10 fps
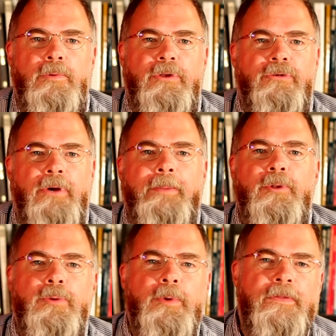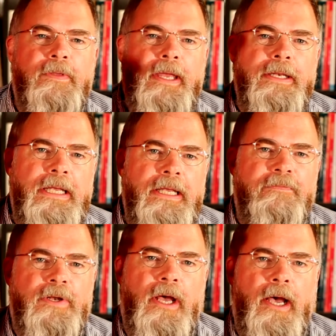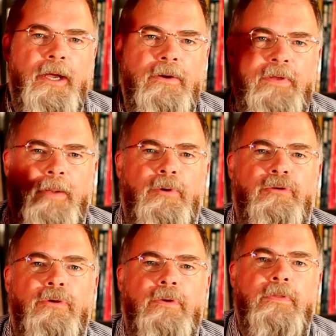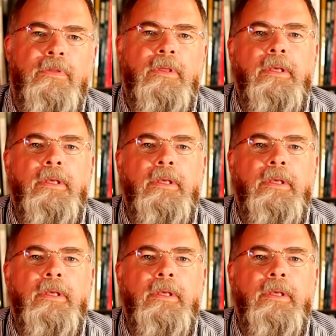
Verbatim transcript: which are able to withstand even higher temperatures.